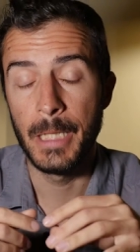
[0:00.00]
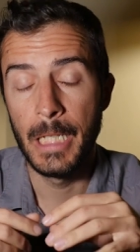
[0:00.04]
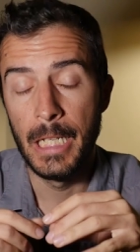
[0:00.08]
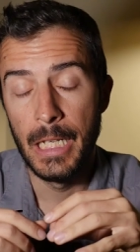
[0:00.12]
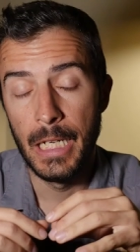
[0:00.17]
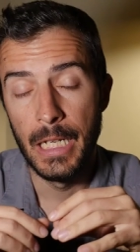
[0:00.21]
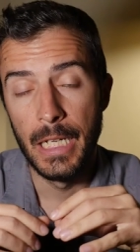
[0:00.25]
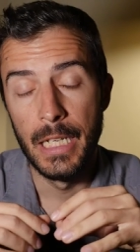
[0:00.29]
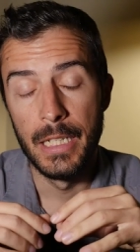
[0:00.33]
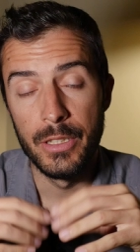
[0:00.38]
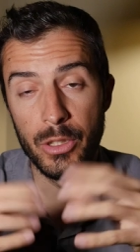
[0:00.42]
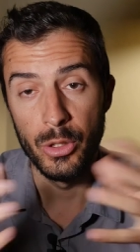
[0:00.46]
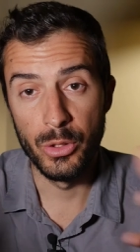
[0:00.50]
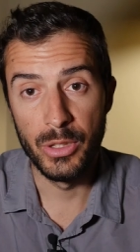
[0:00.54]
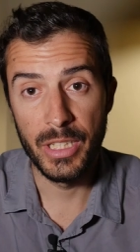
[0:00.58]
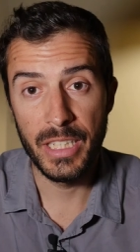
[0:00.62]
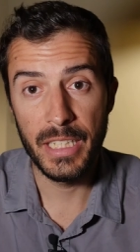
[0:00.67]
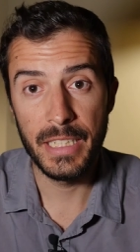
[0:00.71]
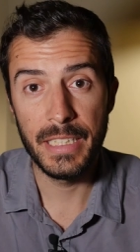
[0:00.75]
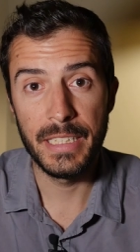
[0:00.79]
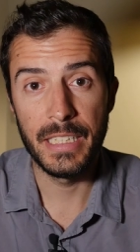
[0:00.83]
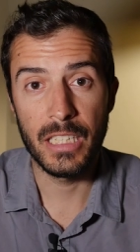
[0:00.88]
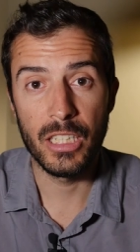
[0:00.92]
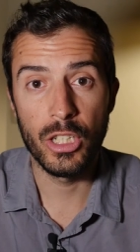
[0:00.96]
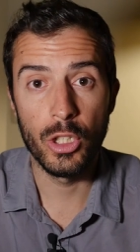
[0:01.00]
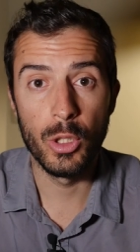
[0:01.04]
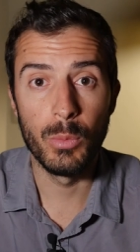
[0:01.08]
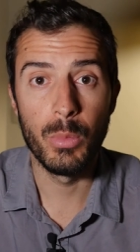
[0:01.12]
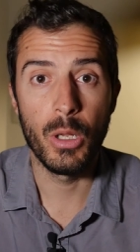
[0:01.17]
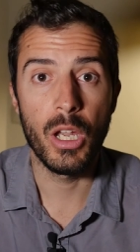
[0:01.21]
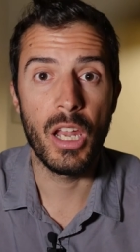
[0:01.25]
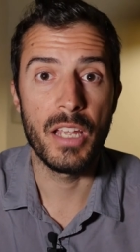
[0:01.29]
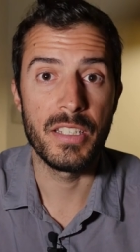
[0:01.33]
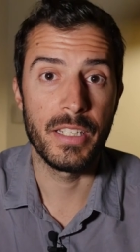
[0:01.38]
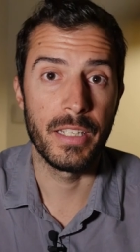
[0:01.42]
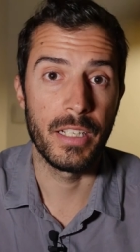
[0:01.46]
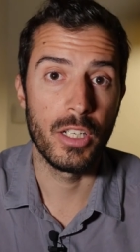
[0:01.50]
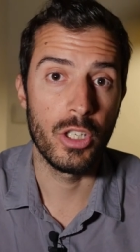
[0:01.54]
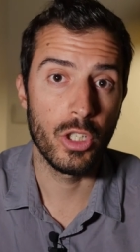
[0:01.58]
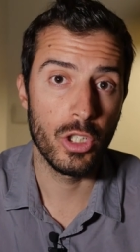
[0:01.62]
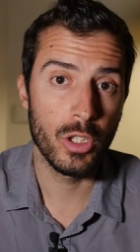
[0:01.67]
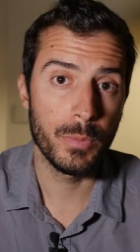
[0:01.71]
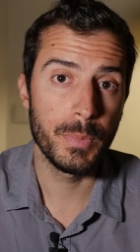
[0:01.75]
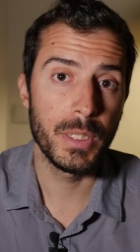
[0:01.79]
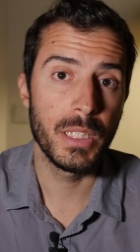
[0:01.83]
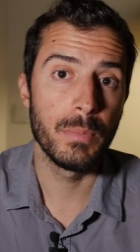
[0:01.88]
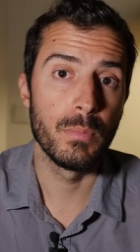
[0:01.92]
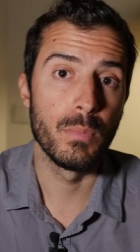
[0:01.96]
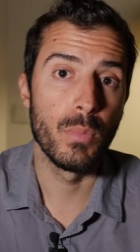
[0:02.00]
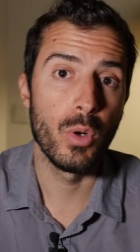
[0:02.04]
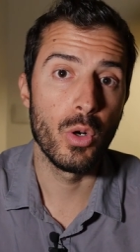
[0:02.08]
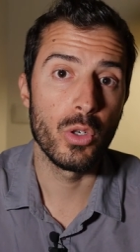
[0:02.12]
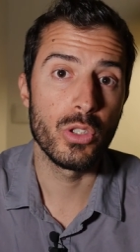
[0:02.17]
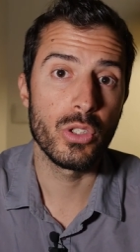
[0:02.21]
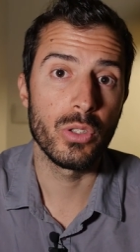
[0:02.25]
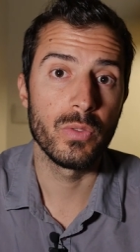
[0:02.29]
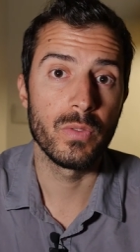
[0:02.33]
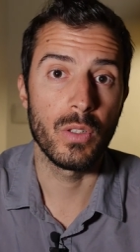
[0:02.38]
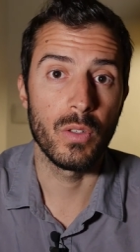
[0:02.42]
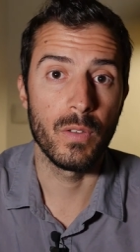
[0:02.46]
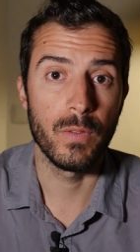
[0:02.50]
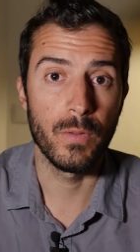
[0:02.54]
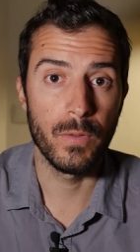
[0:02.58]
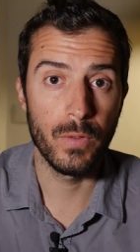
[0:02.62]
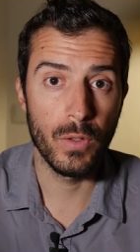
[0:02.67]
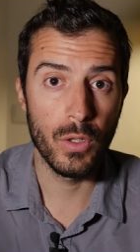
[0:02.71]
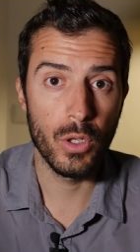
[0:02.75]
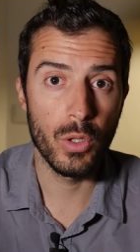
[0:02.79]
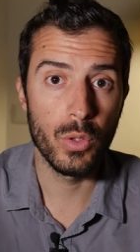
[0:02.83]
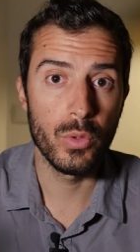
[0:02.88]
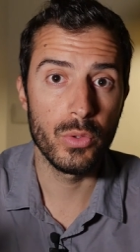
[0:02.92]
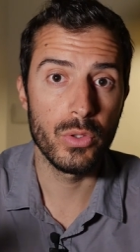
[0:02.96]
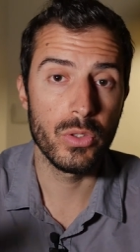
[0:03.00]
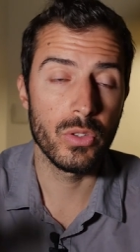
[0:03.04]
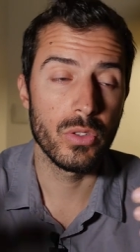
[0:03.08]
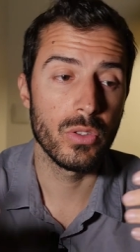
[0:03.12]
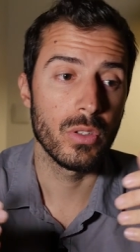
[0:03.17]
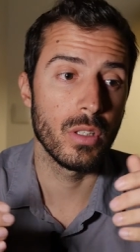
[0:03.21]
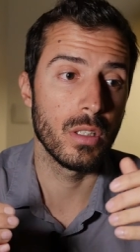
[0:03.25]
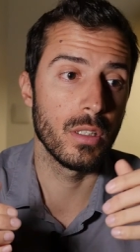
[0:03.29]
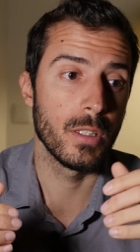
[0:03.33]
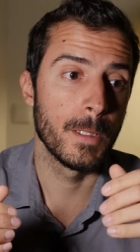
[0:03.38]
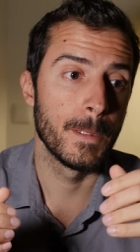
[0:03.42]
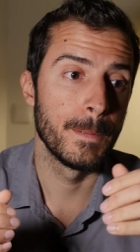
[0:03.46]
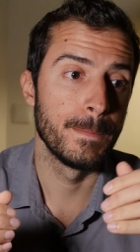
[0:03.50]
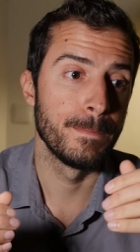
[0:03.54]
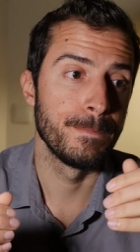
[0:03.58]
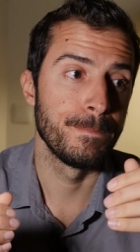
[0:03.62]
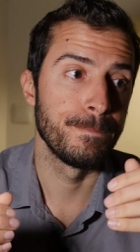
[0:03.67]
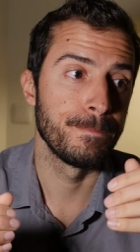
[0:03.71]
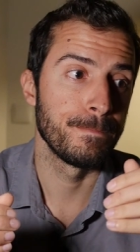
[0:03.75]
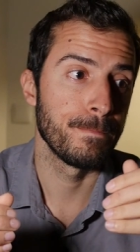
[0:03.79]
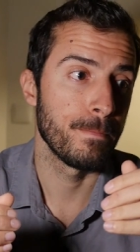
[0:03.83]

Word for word: Today, in a globalized economy, most of our flows um,